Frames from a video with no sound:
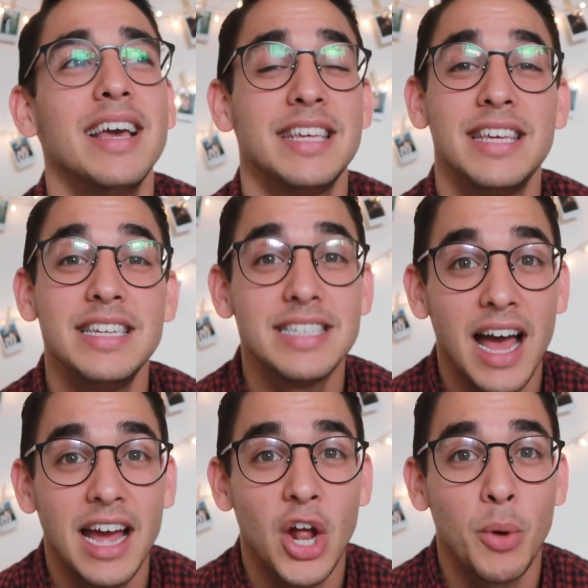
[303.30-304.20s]
He
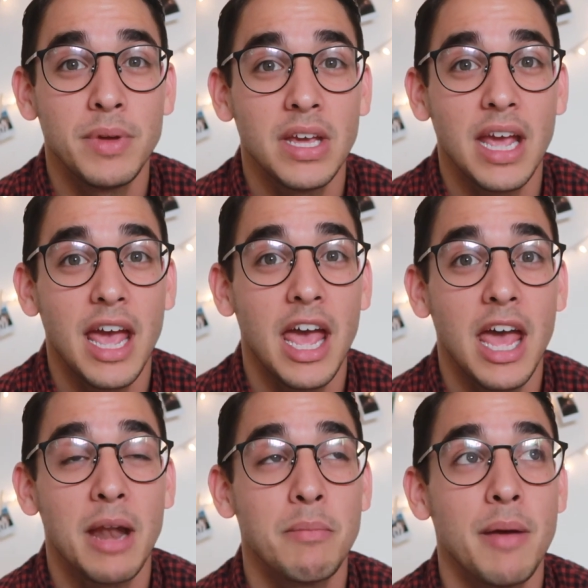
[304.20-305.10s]
died on me,
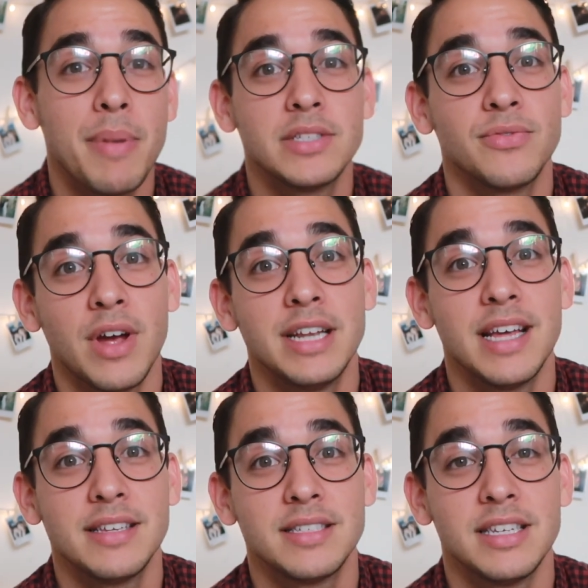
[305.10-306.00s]
and my best friend,
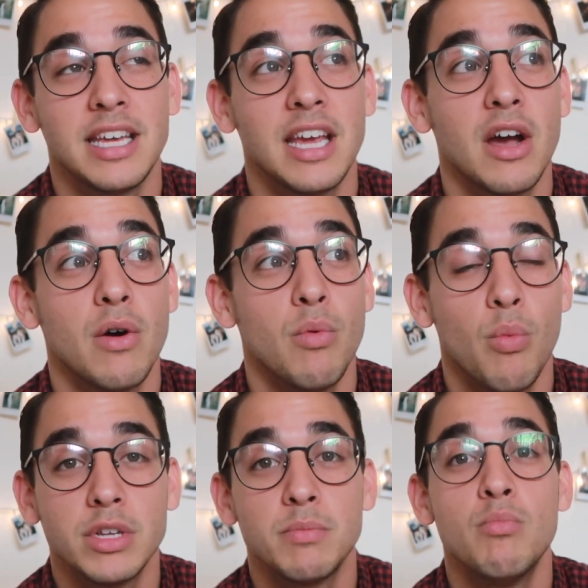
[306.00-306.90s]
Destiny,
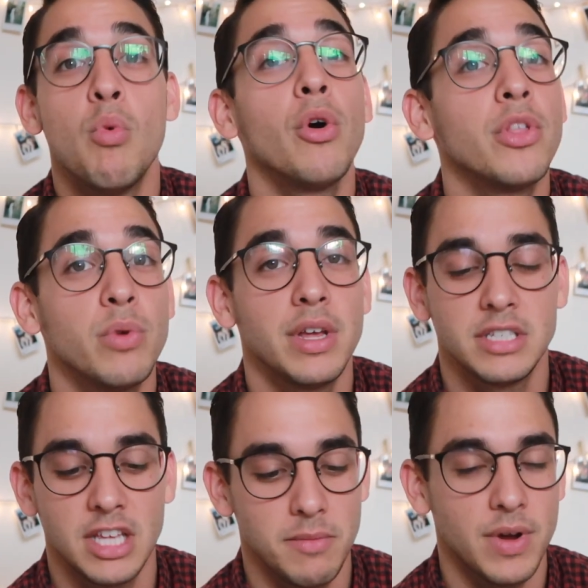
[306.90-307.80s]
was more than willing
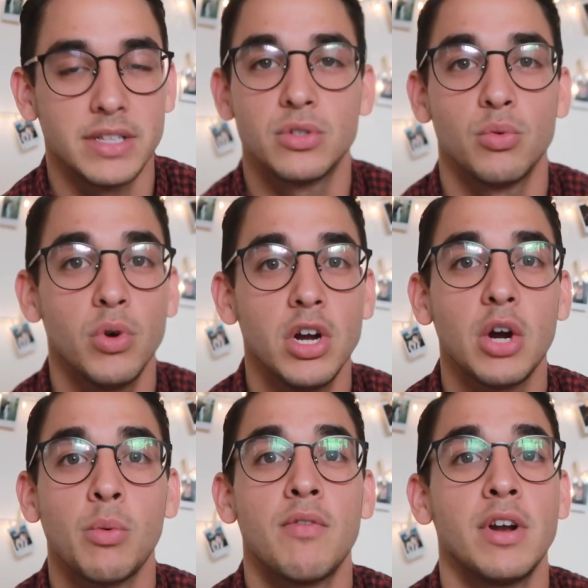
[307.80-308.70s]
to give me rides to work
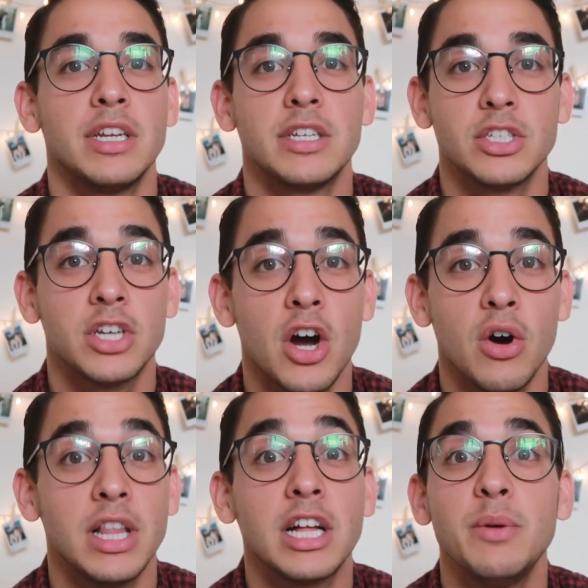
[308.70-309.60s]
or wherever I needed to go.
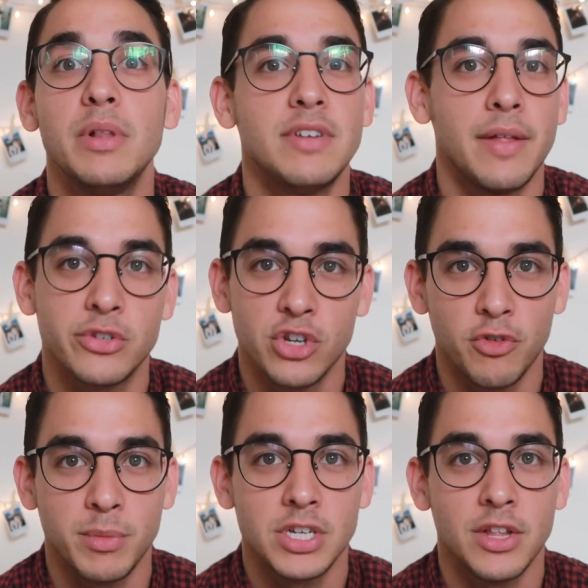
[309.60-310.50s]
Luckily, we lived down the street
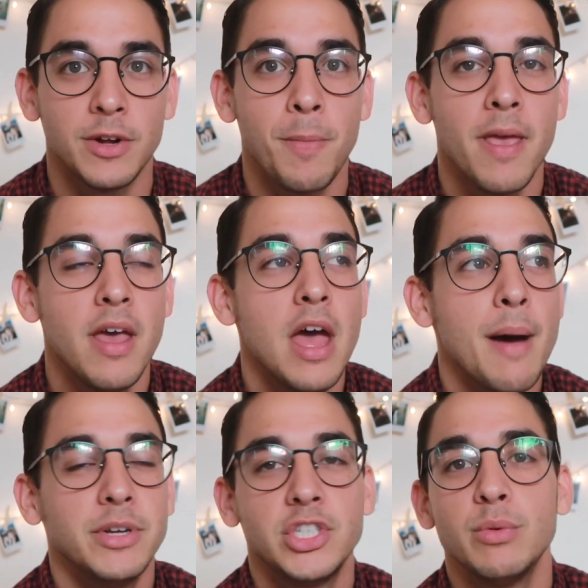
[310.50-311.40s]
from each other,
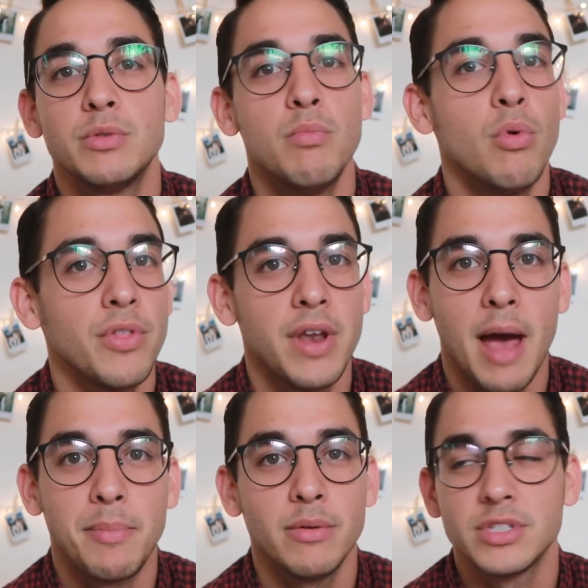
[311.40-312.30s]
but she was more than
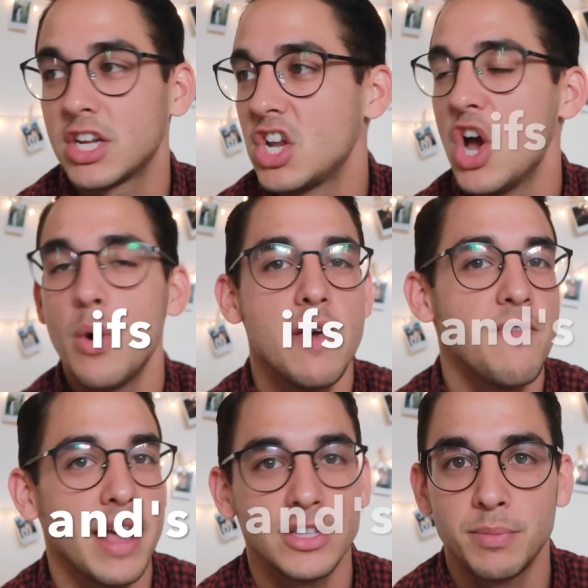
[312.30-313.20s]
happy. There was like no ifs,
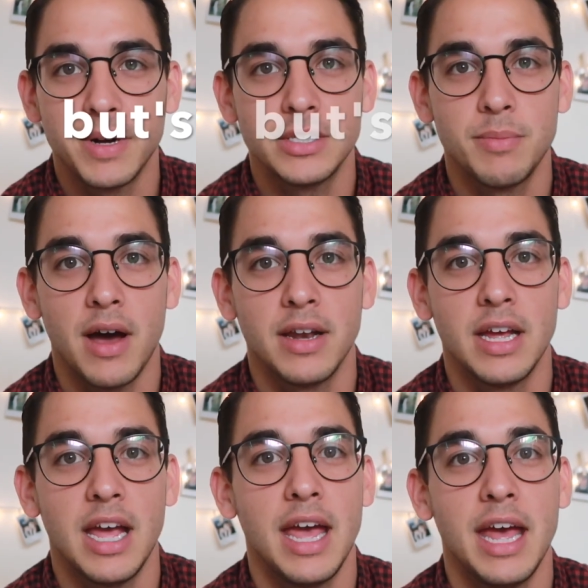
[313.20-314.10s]
ands, or buts about
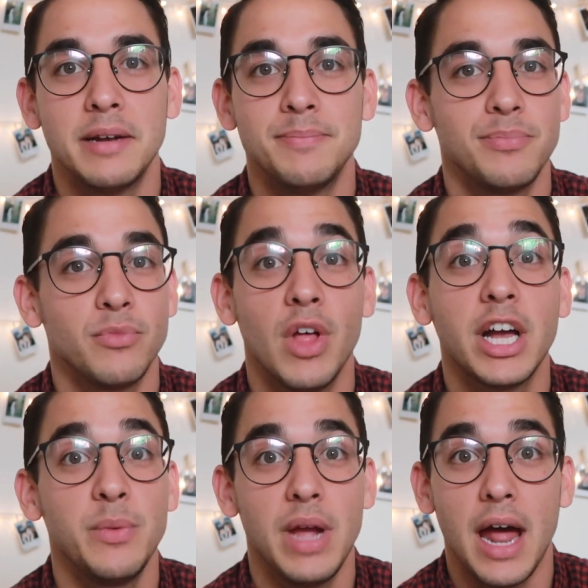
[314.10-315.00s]
it, and
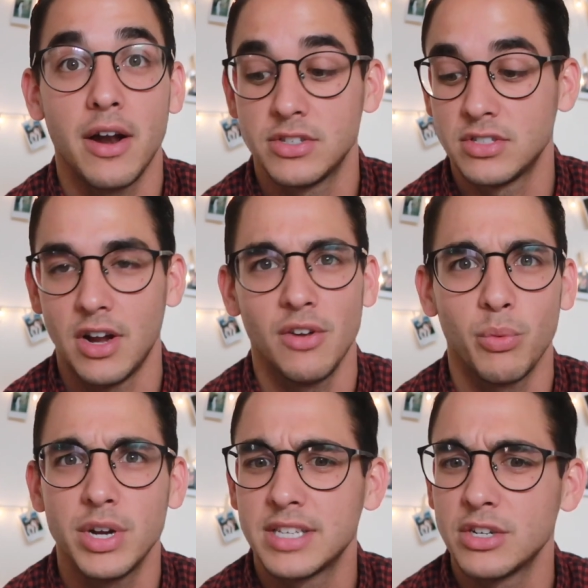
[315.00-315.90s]
luckily we had our
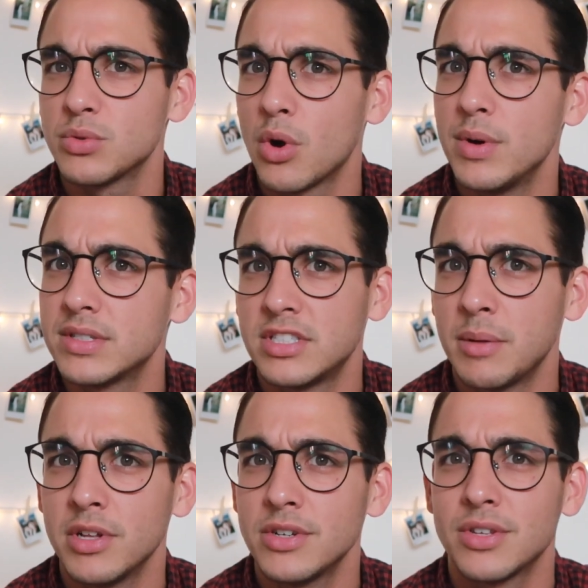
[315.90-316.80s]
work schedules were always
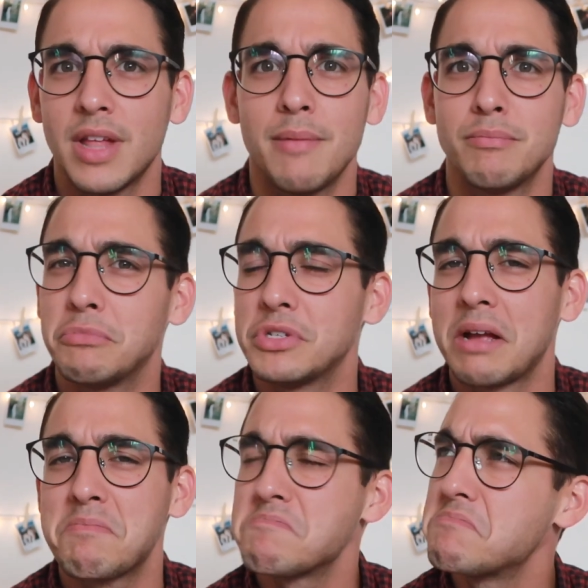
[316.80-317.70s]
similar, so that was
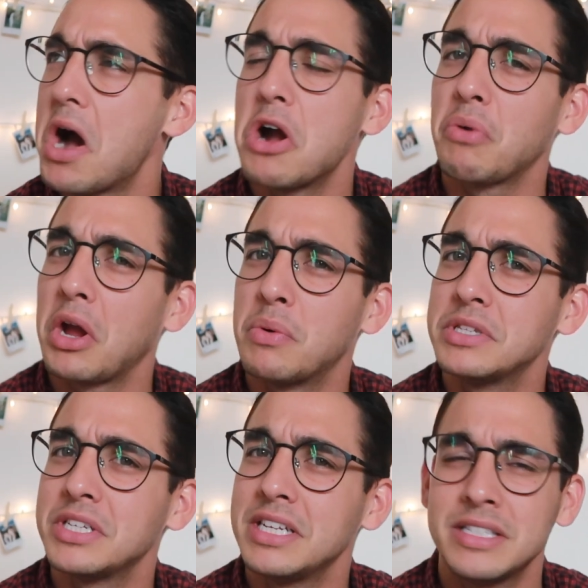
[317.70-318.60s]
like a great
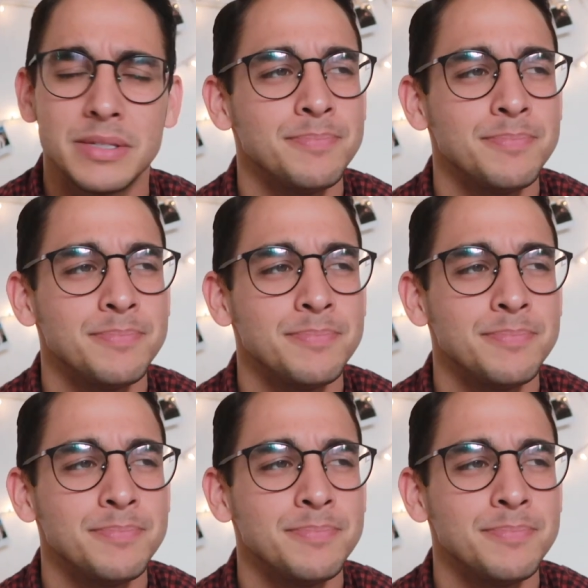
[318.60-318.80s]
coincidence.